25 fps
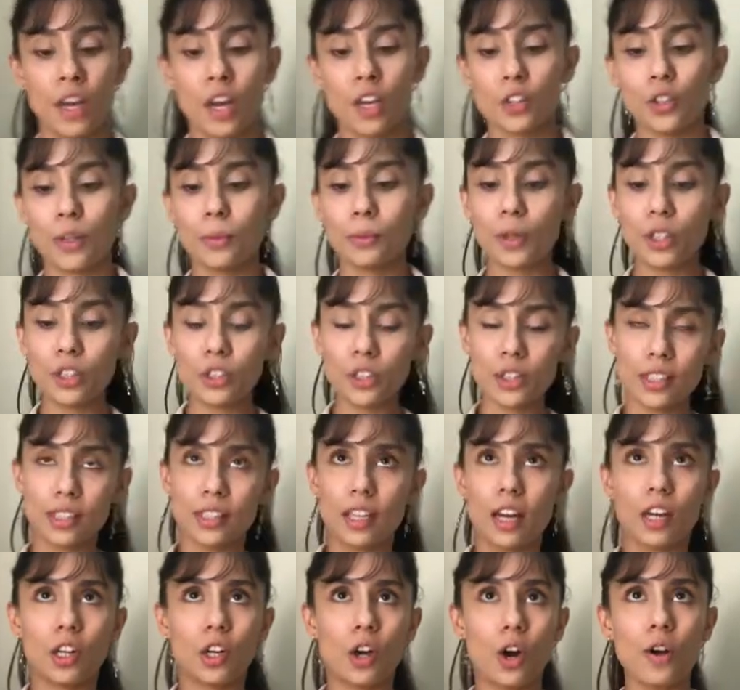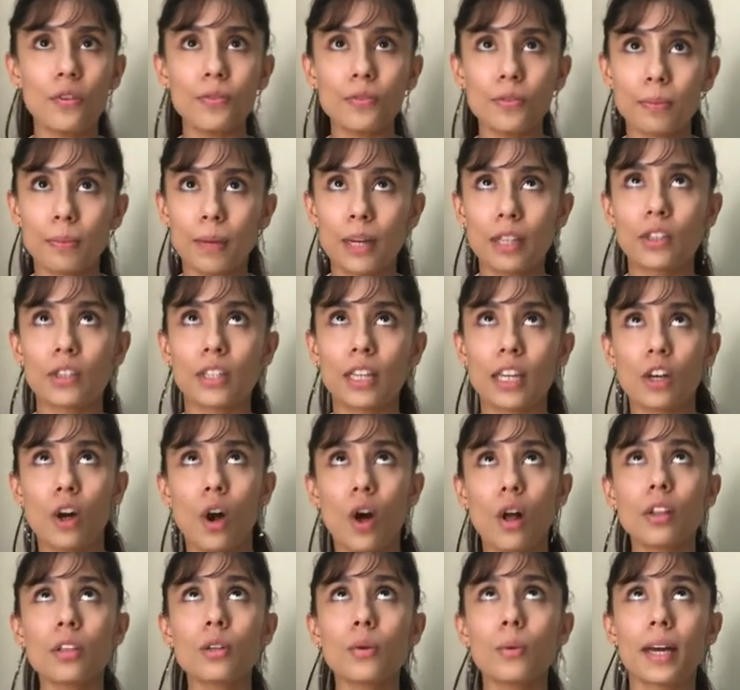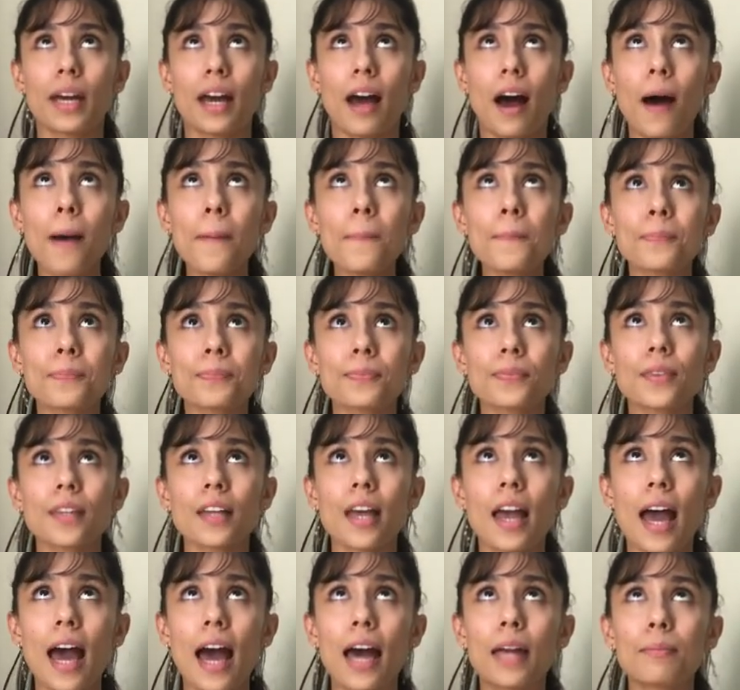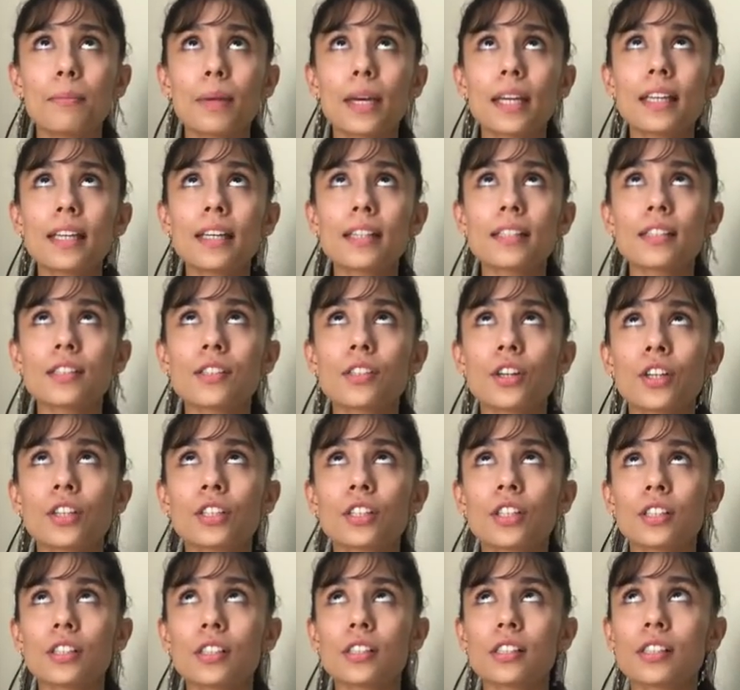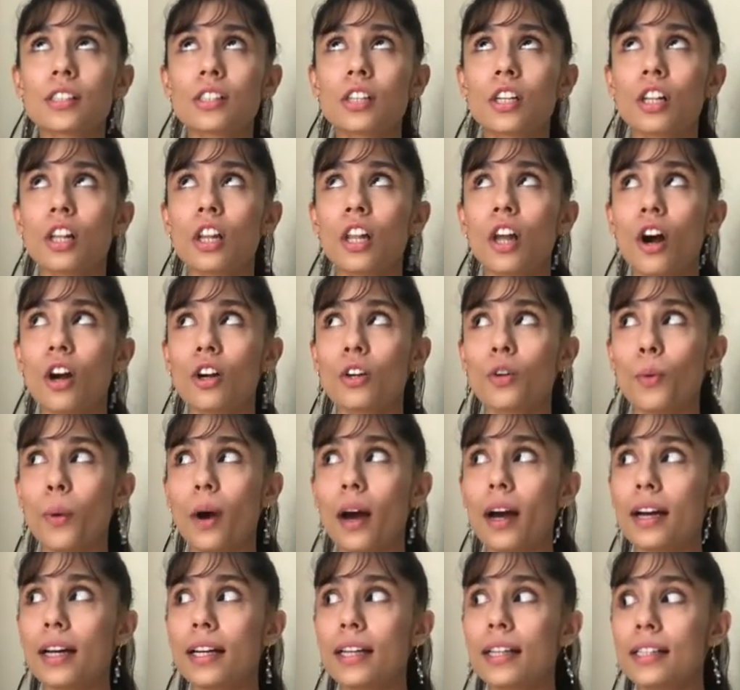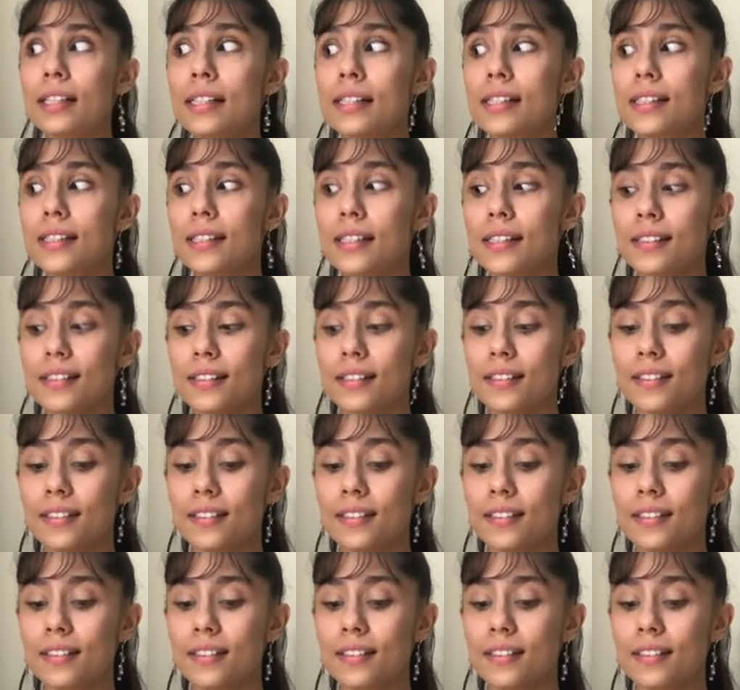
So I'm going to start off by looking all the way up and making circles clockwise